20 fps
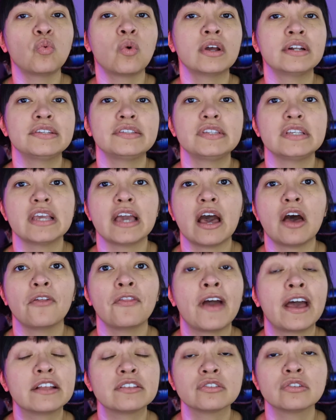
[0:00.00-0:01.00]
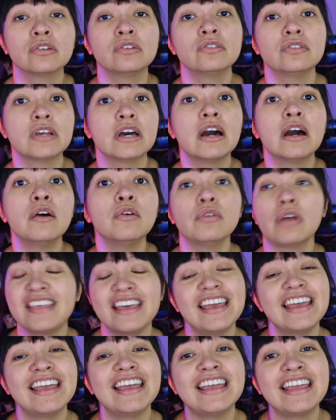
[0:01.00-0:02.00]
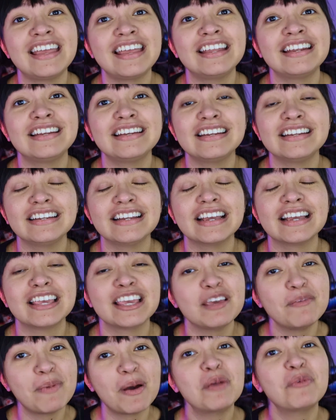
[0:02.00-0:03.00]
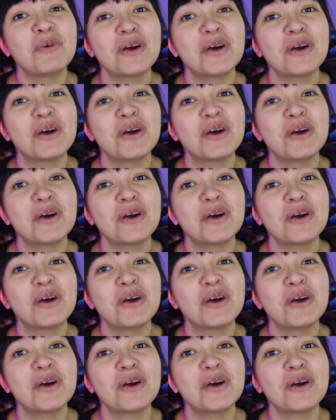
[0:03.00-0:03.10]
want to see how that turns out, then keep on